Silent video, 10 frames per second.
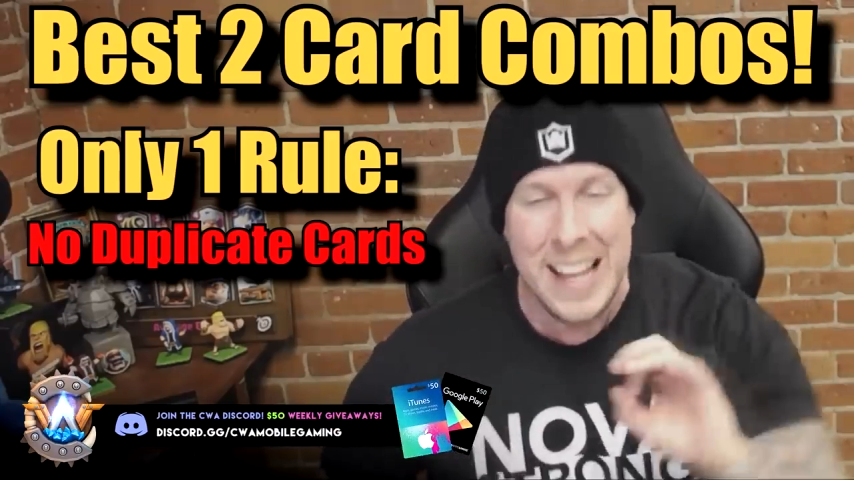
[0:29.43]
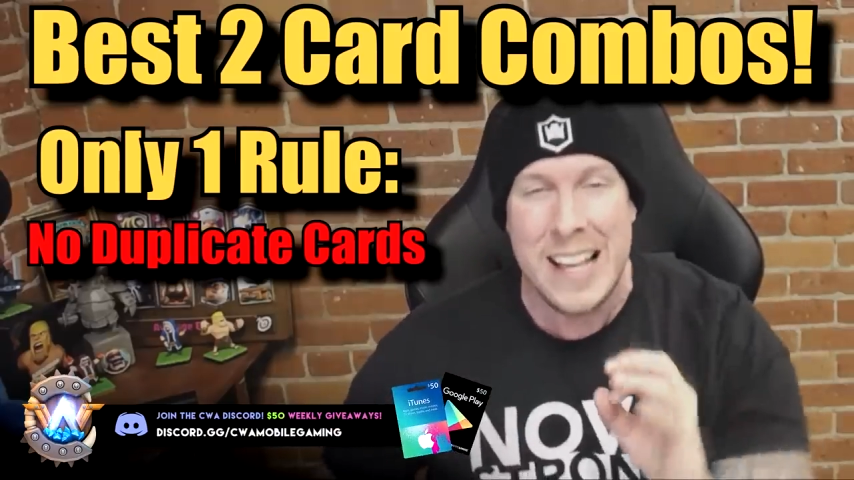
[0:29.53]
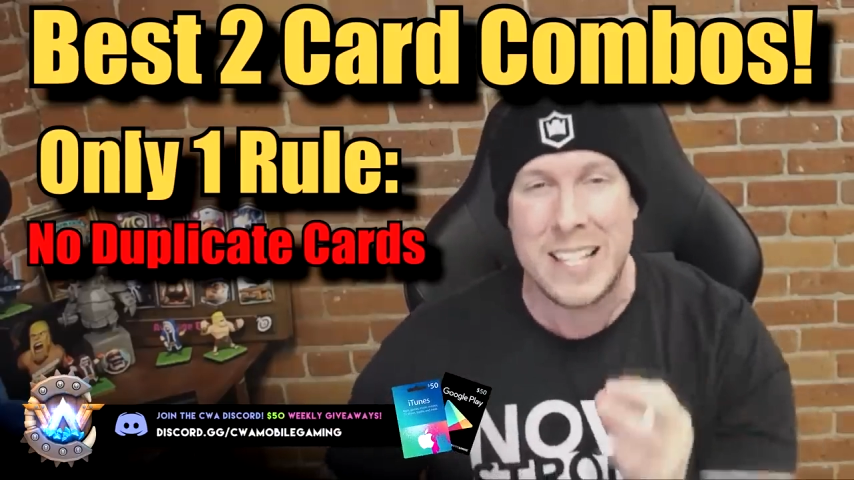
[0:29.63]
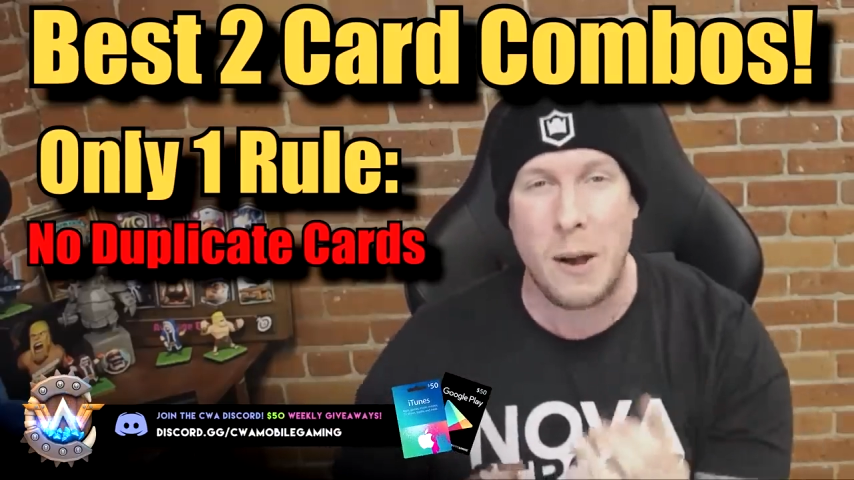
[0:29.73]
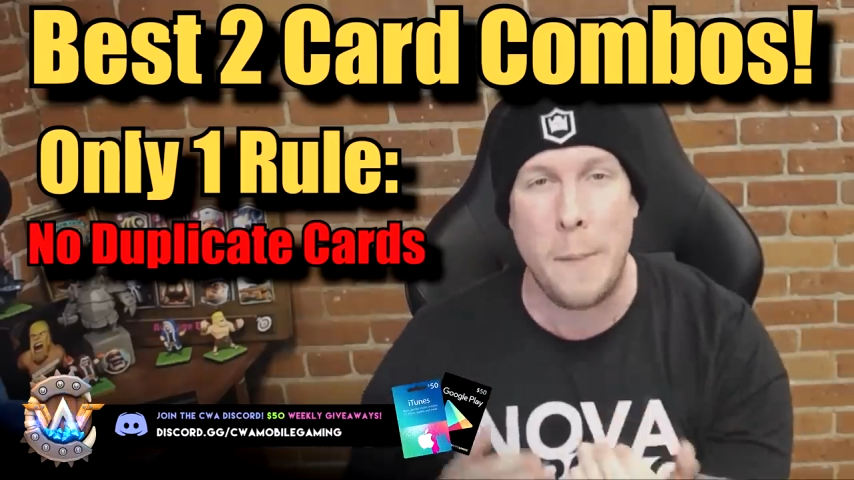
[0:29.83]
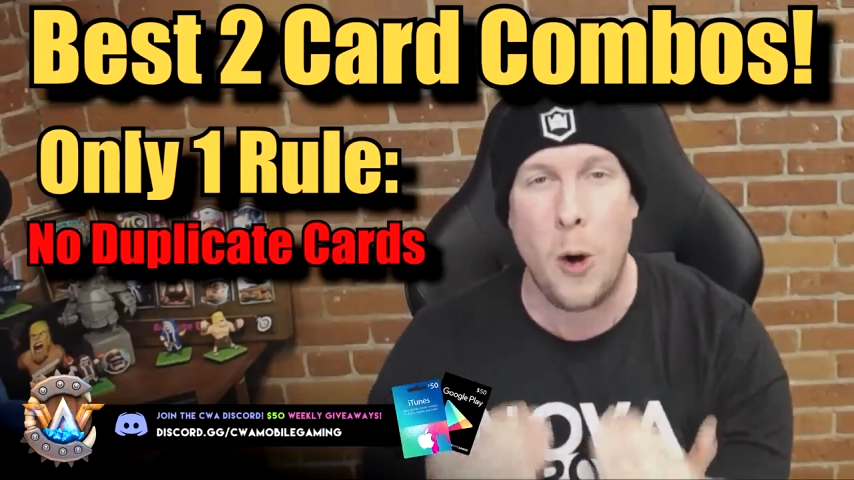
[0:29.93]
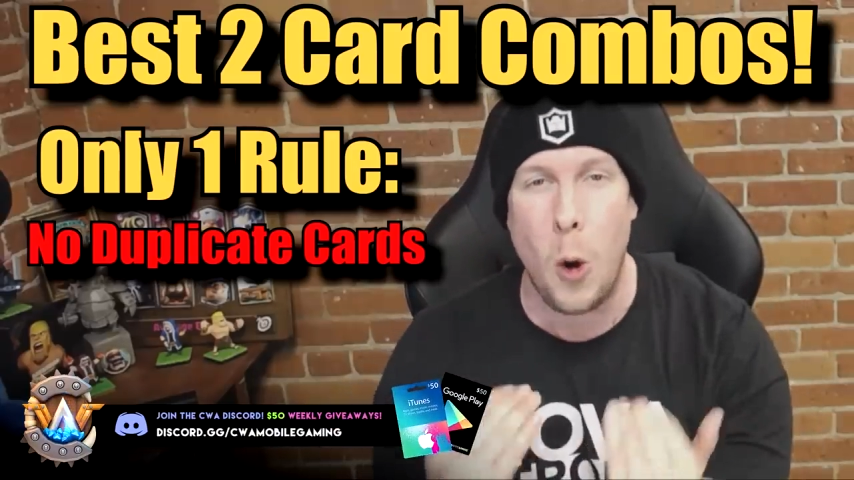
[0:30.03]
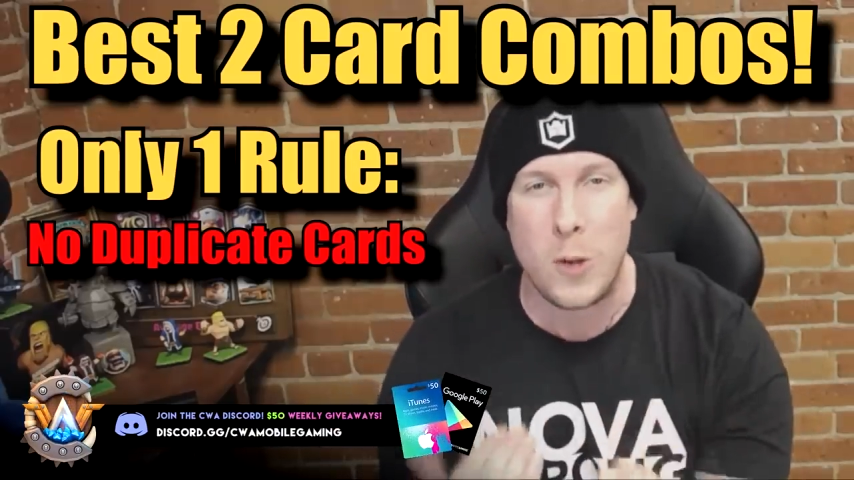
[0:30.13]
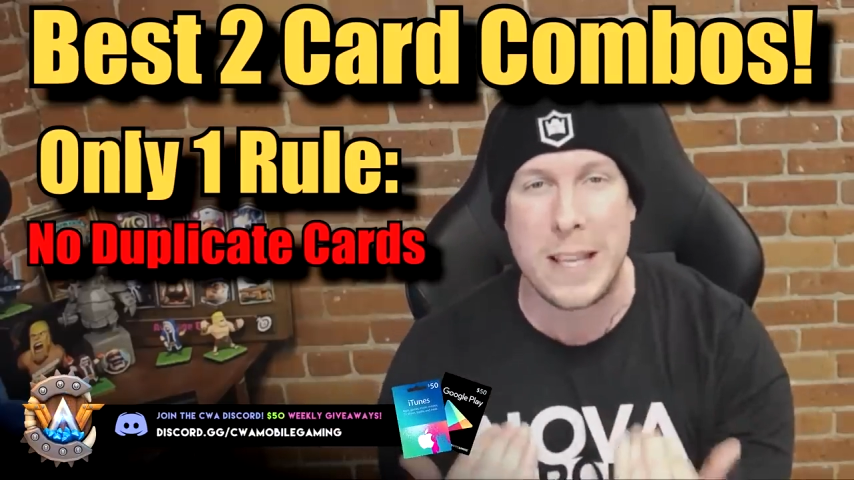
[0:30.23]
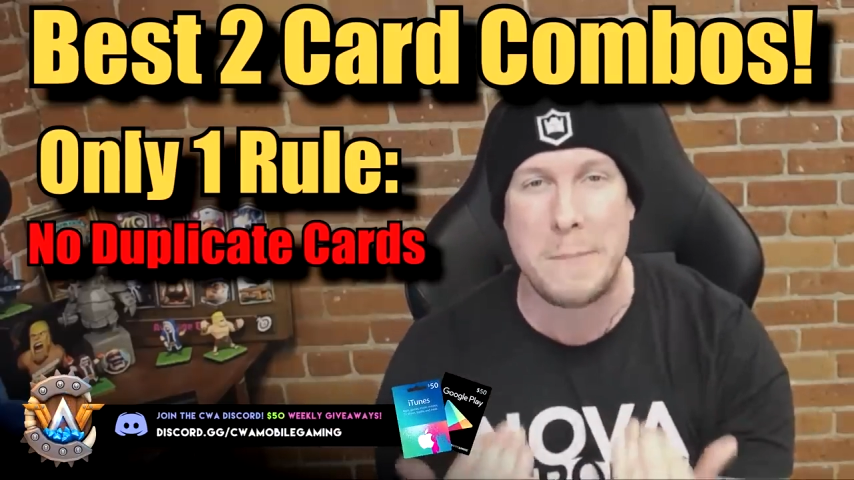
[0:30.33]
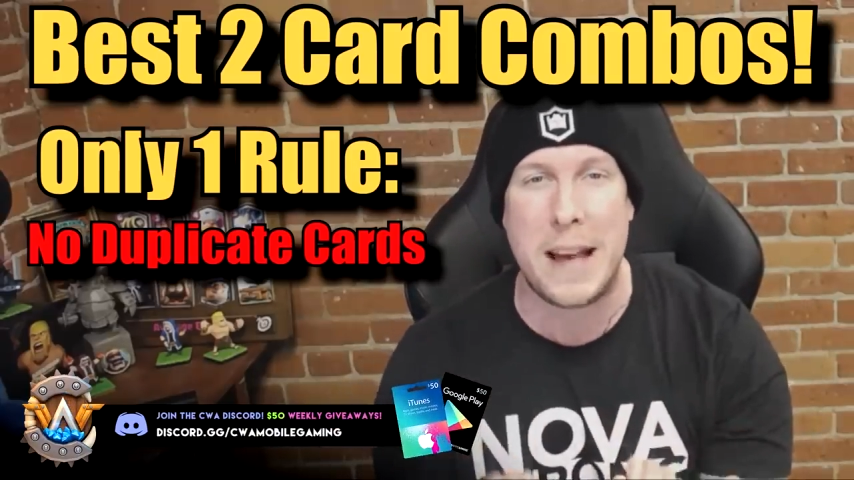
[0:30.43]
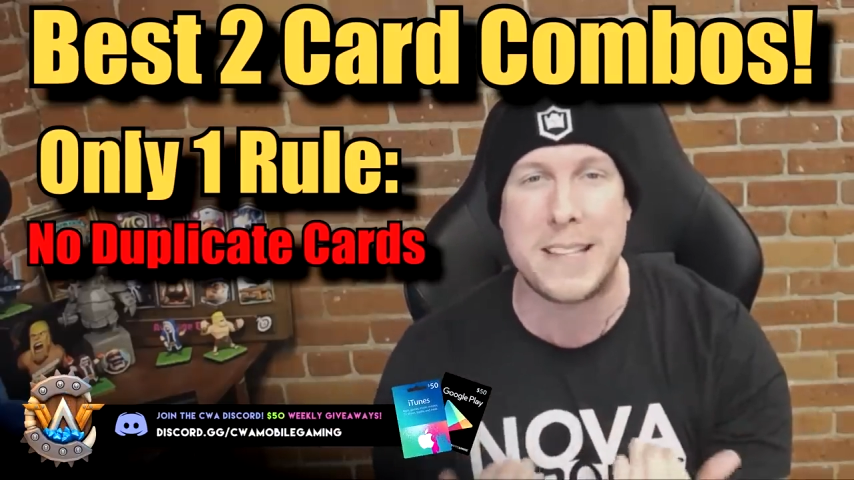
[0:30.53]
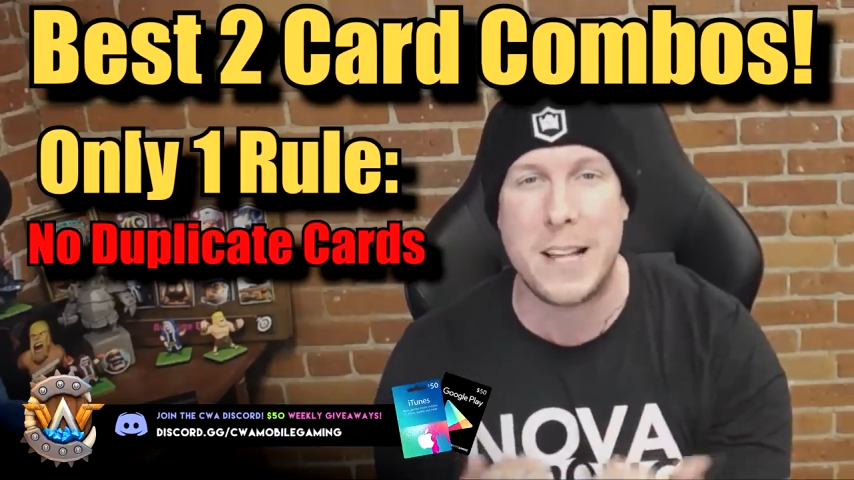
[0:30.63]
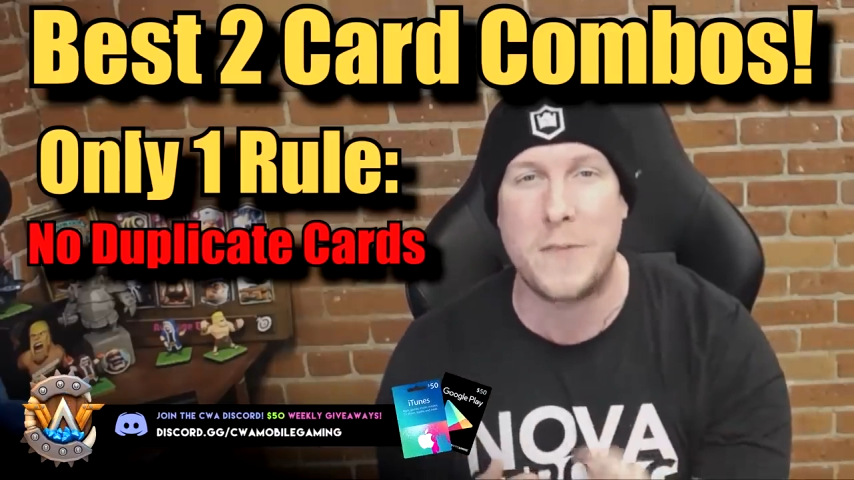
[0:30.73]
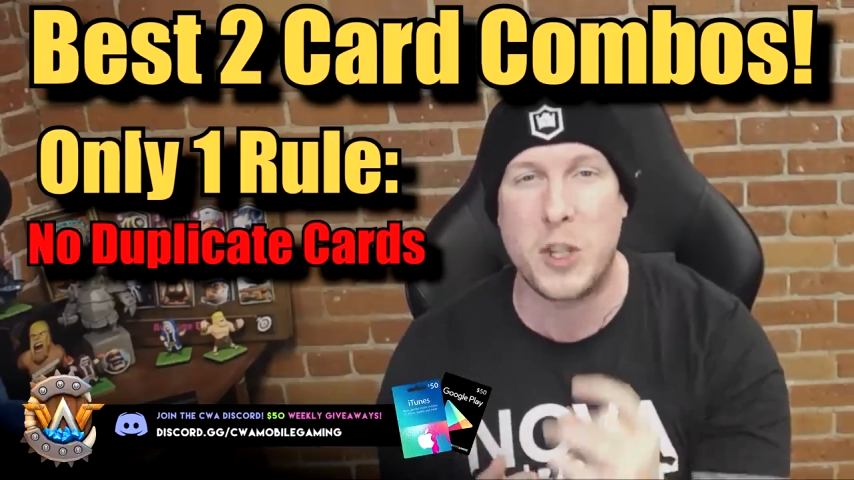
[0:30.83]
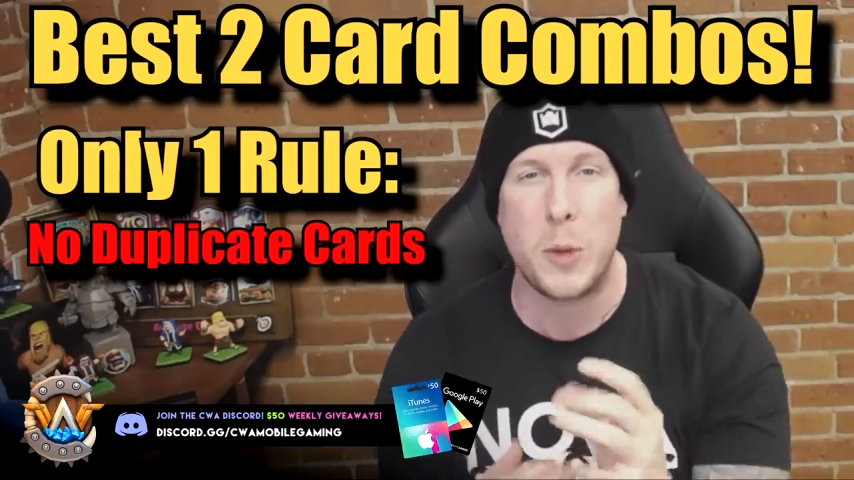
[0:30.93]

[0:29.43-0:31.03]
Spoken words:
so I'm holding myself